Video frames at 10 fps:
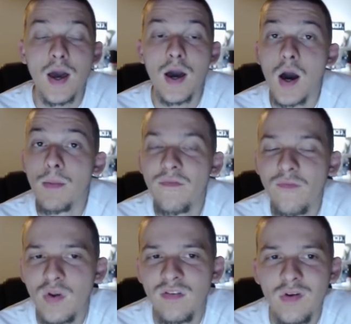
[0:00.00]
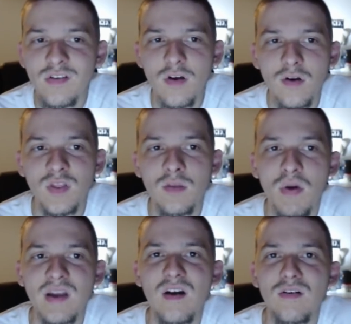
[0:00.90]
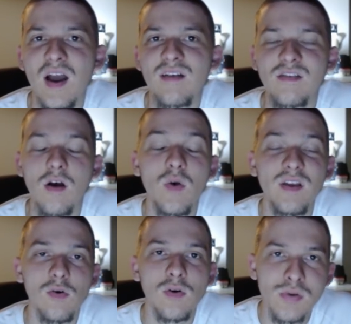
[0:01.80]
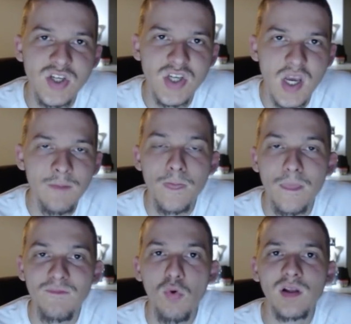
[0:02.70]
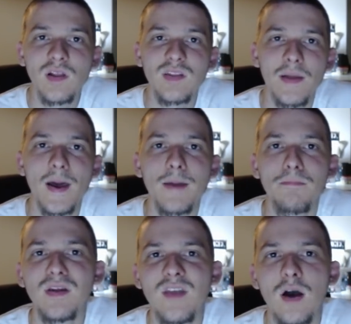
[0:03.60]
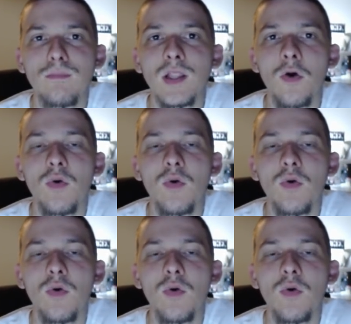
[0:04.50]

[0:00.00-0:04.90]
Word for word: Uh, but before we do get started with the breakdown, guys, as always, I would appreciate it if you would click that like button down below.